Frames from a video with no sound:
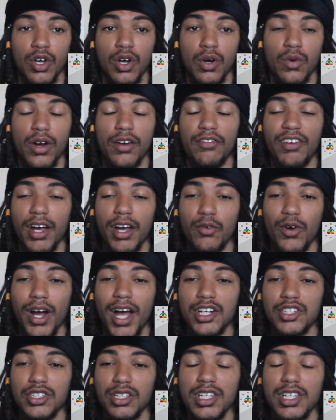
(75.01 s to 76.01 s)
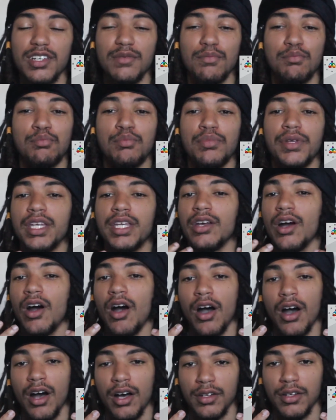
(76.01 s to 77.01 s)
We're actually
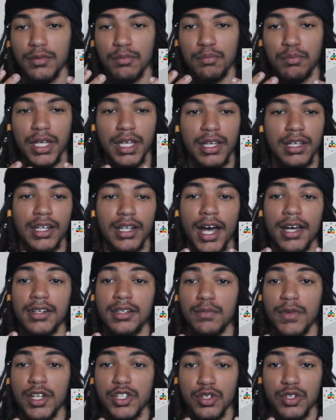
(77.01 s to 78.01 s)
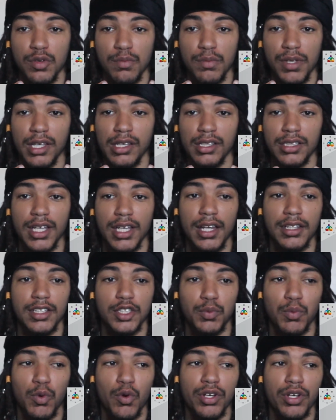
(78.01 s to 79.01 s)
beyond being 9-dimensional beings at
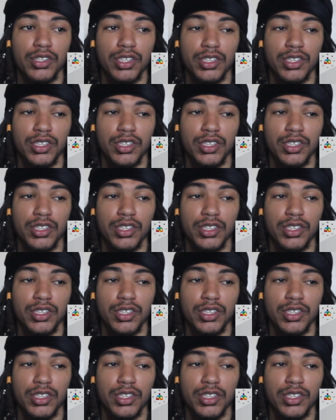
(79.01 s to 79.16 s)
this point.